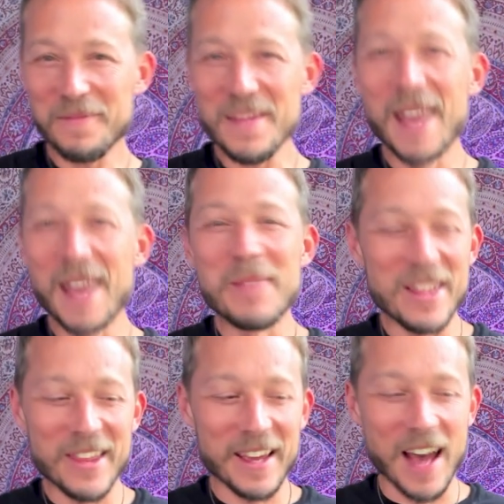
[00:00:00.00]
I mean,
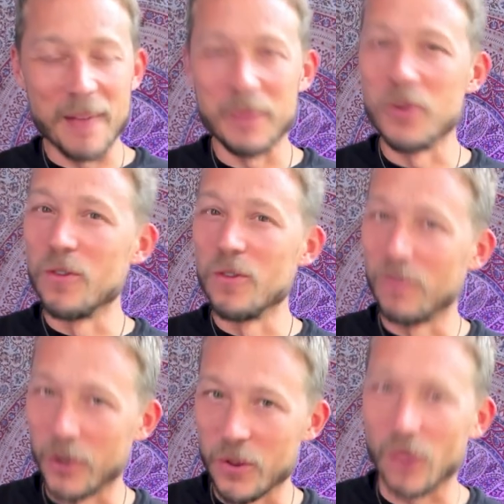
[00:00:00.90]
this is a common move
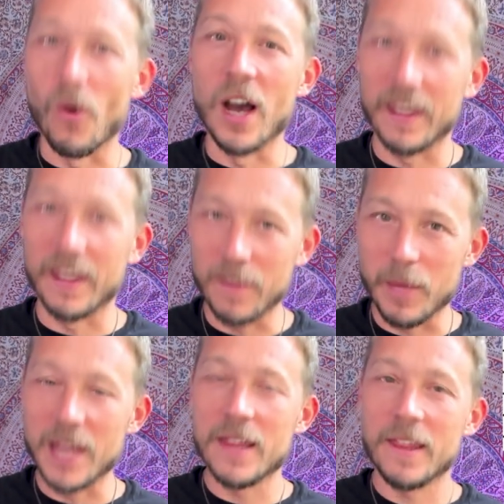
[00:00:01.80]
where you're just walking the
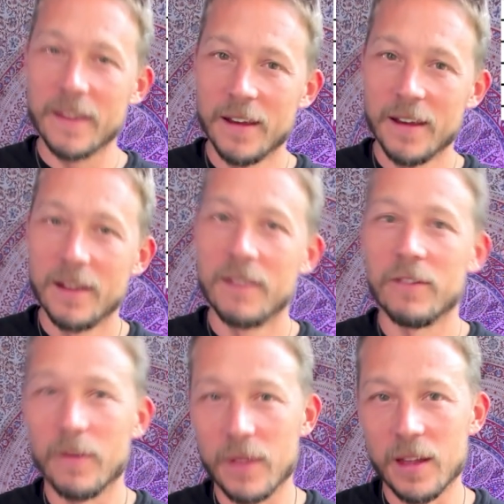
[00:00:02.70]
bass
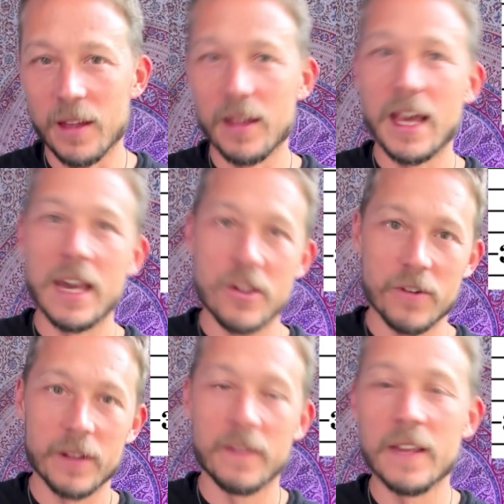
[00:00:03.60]
from the A
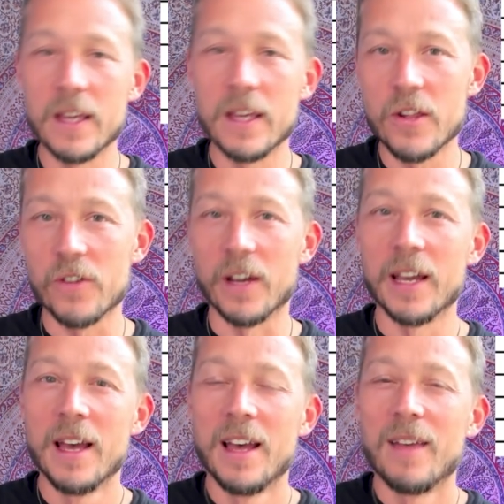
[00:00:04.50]
string to the E
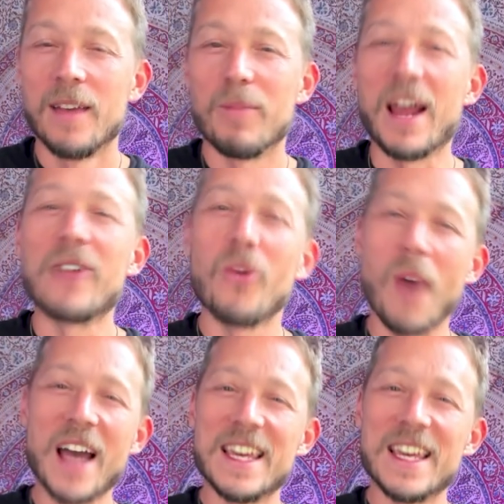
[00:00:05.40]
string. But I don't know
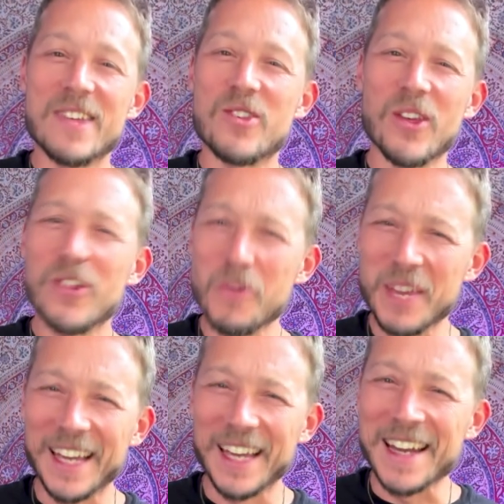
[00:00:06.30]
why he's just
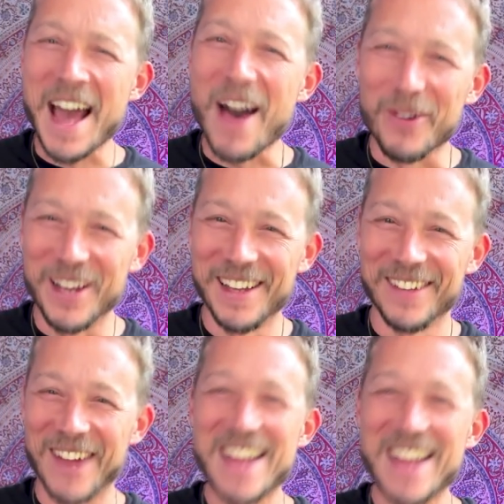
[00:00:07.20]
doing it now,
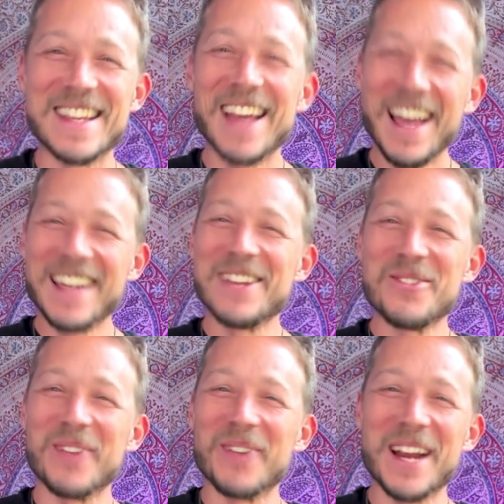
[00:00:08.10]
right? He didn't
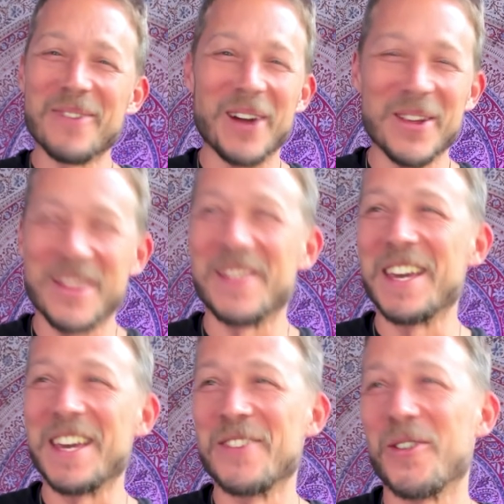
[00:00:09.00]
do it anywhere else in the
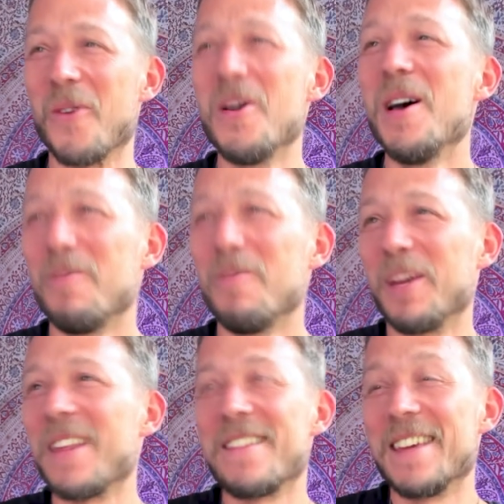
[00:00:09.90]
intro, but
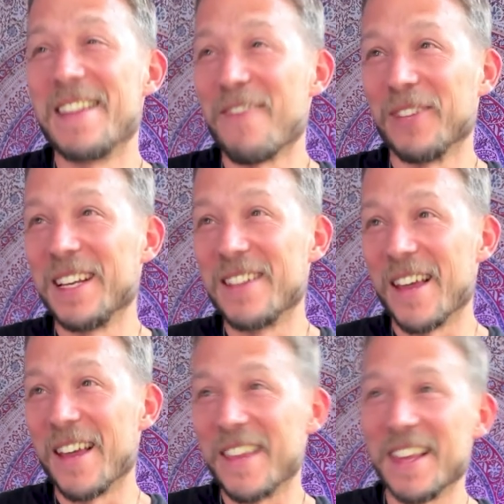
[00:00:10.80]
he definitely
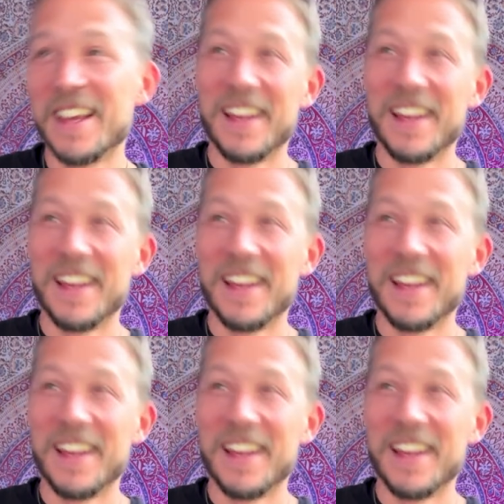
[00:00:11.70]
does it